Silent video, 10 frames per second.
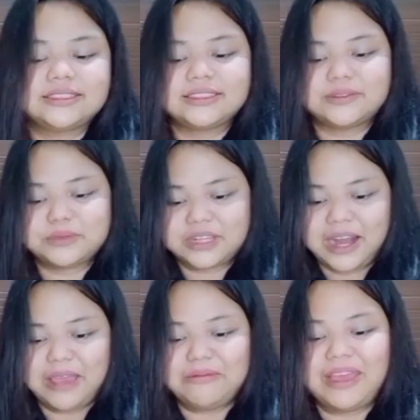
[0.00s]

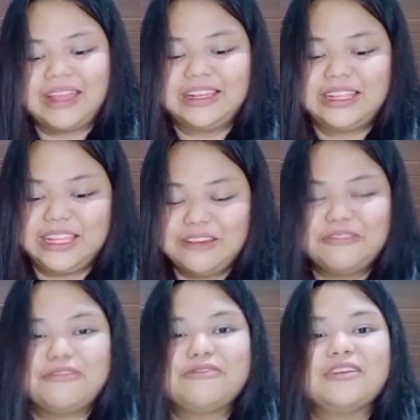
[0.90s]
subscribe, and give
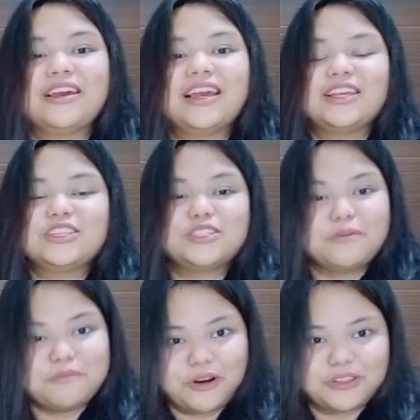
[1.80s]

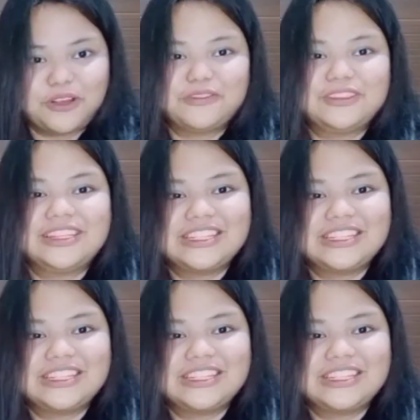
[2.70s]
support of this